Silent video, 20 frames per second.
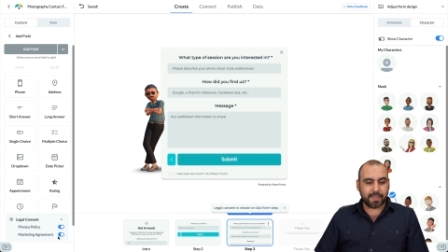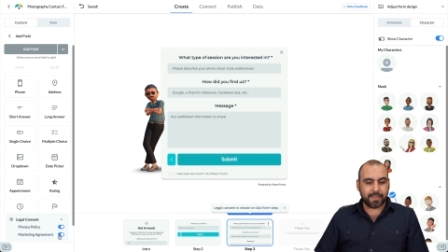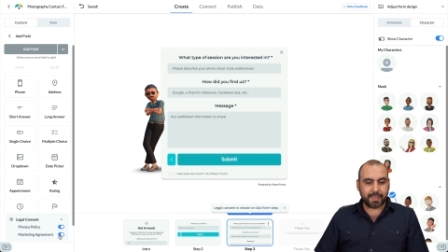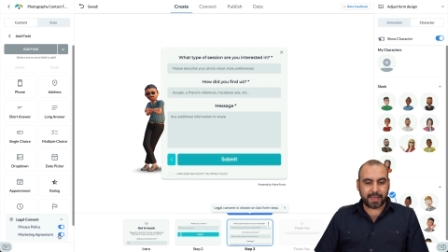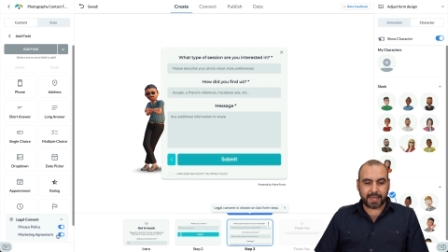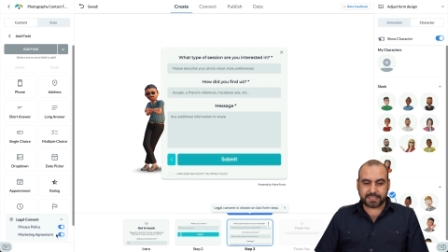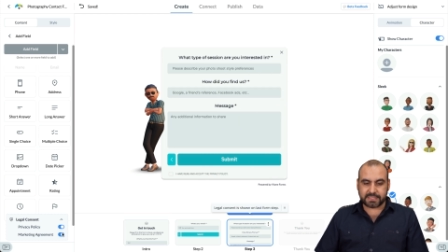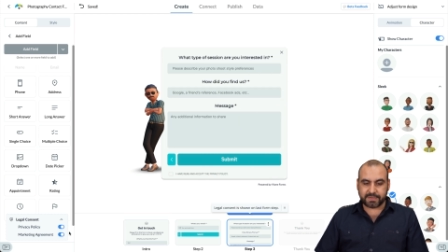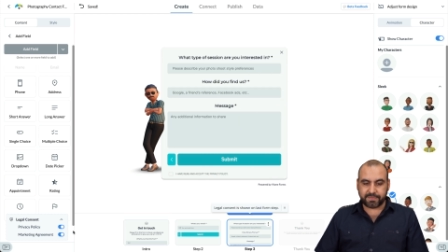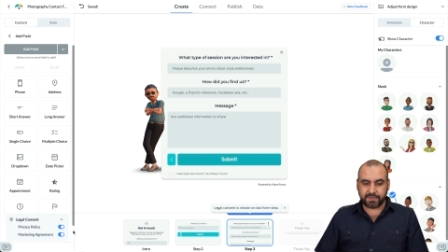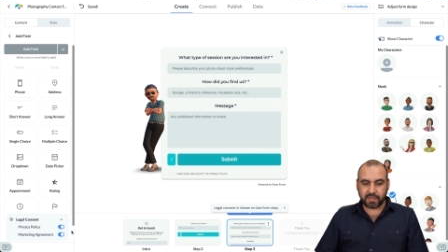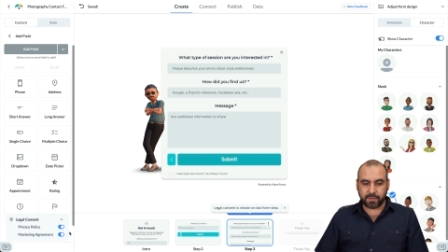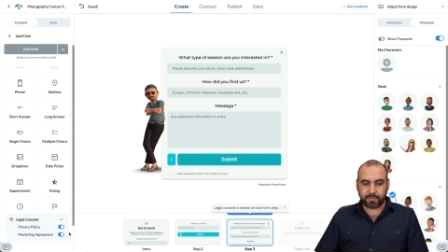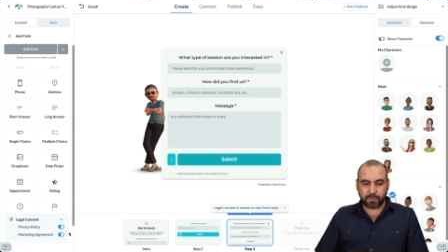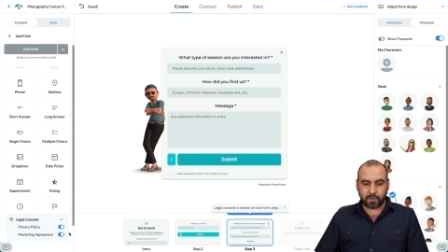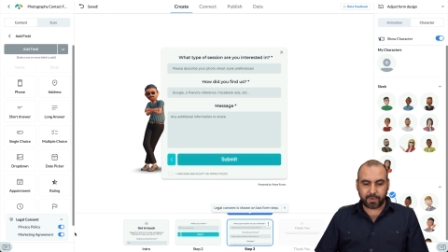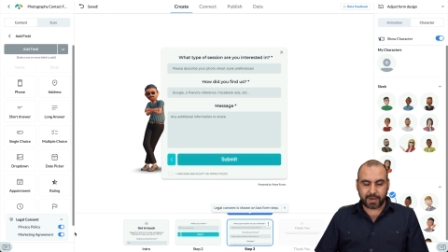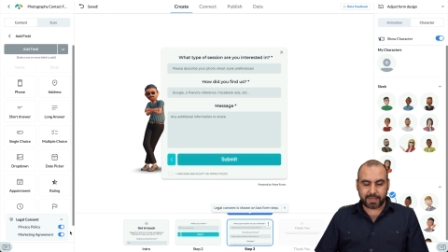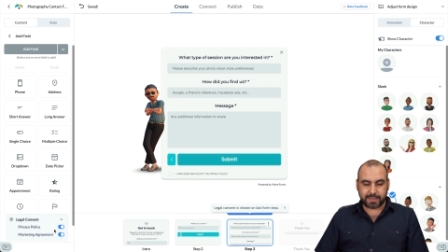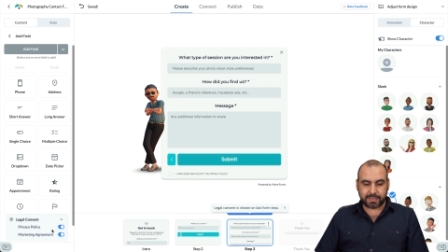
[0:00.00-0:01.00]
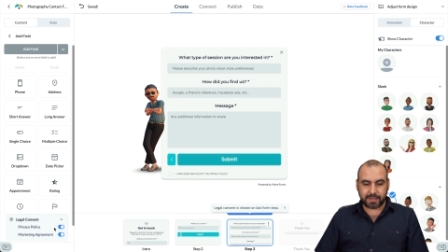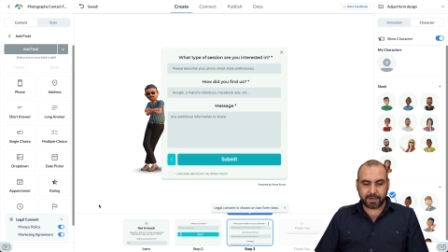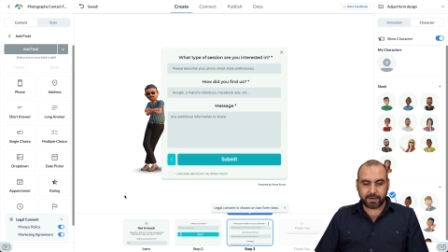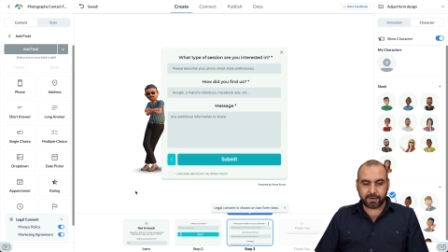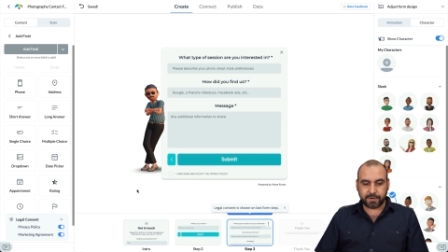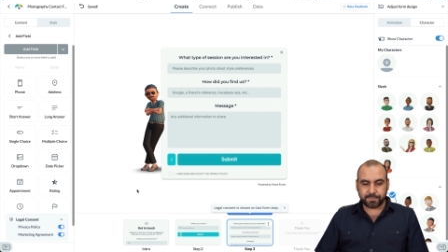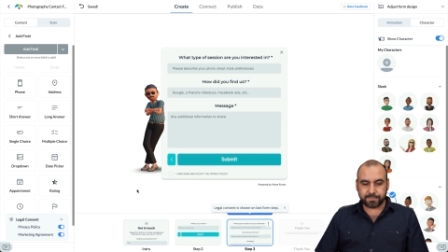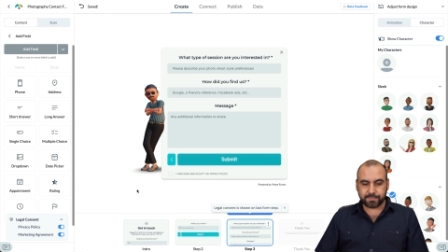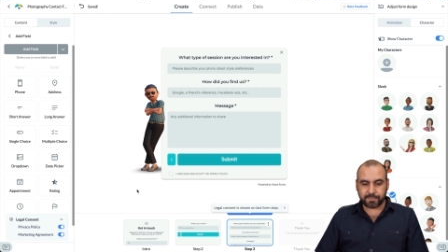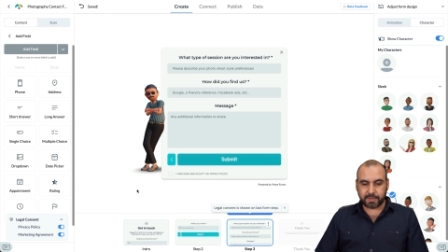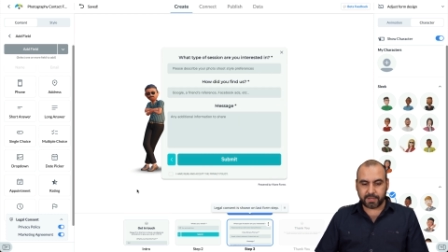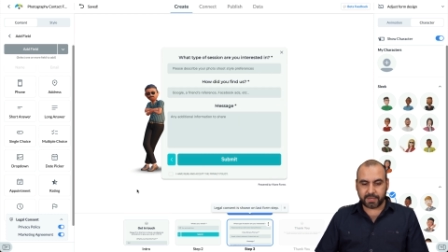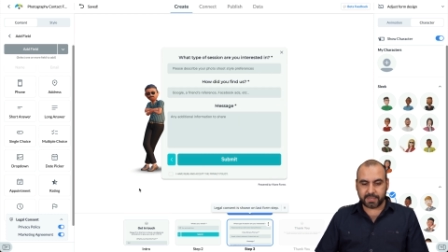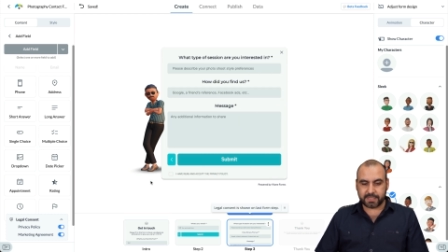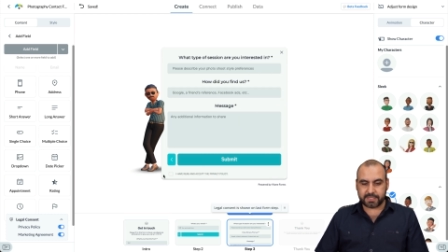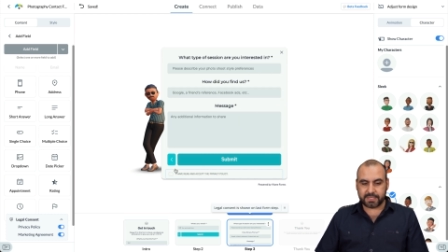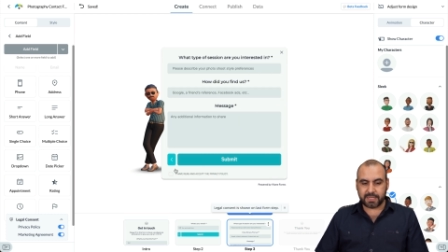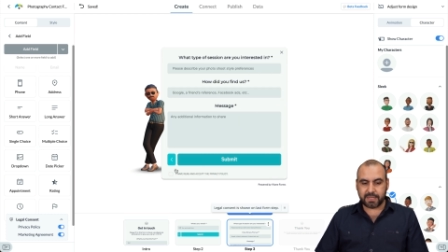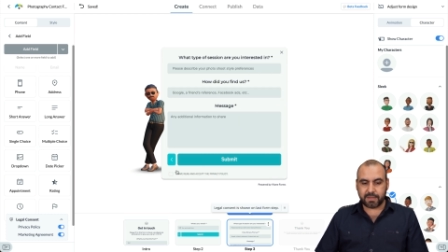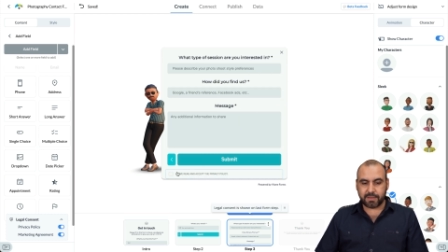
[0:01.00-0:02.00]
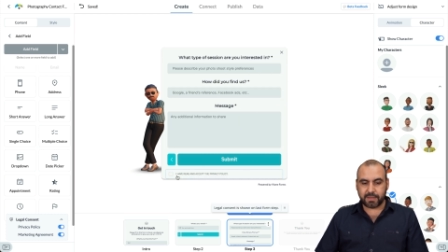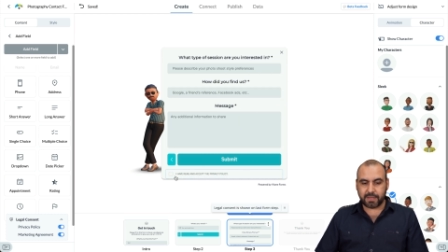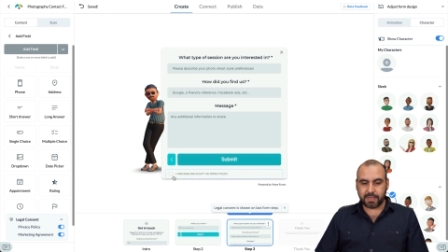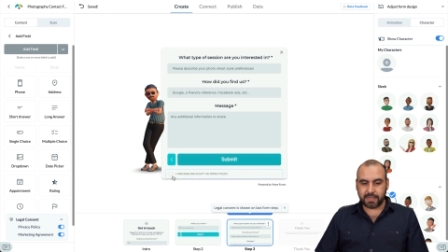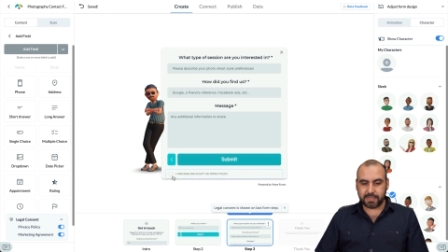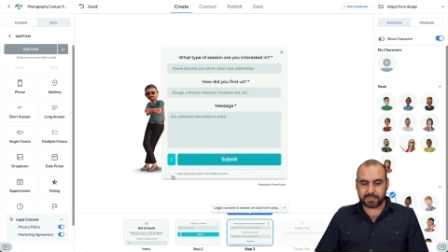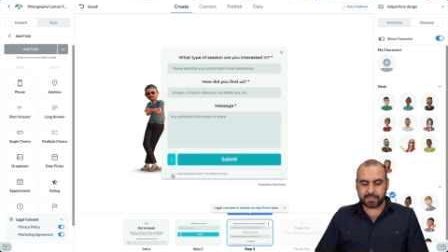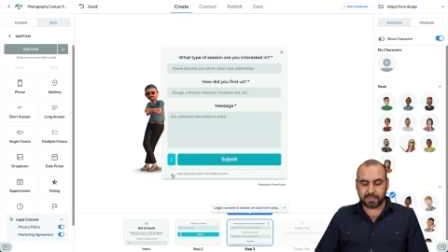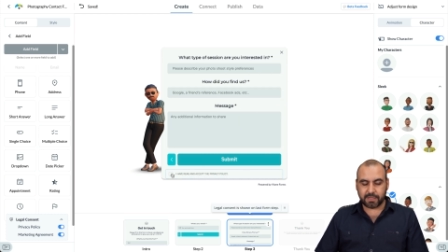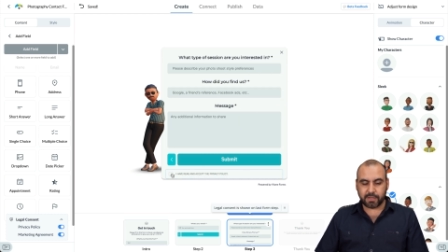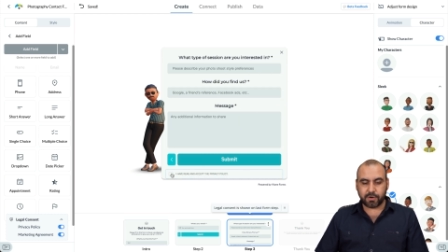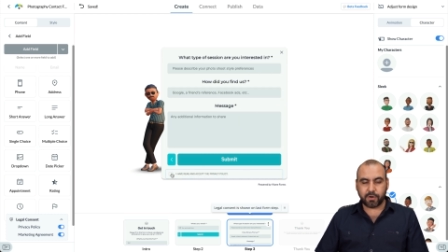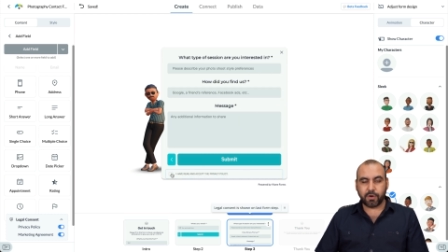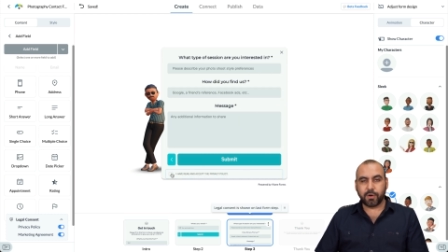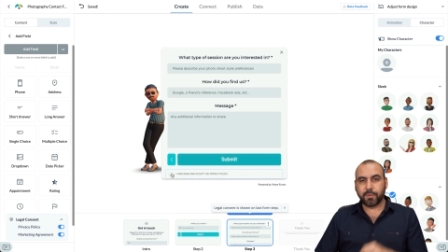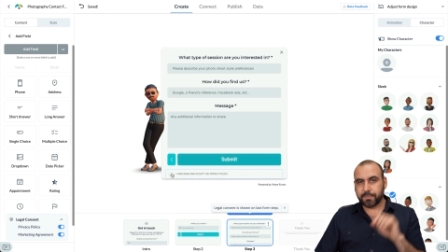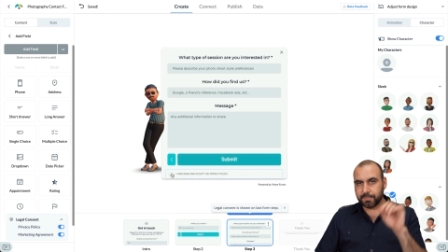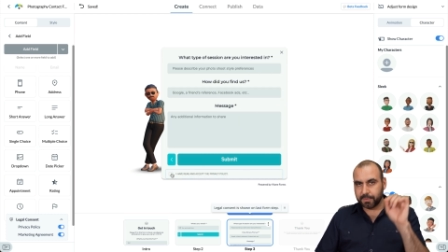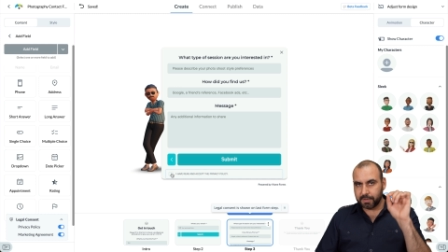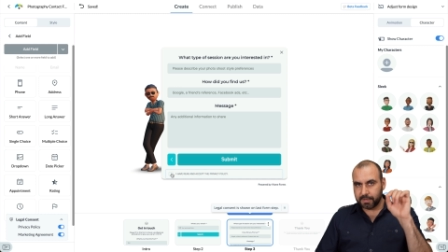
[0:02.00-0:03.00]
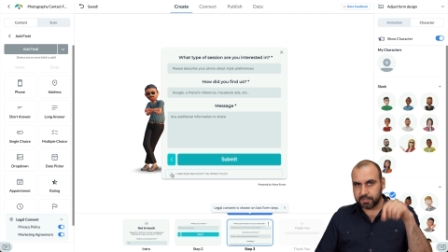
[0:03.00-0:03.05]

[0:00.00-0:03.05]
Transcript: That's available right there. You can see it's a little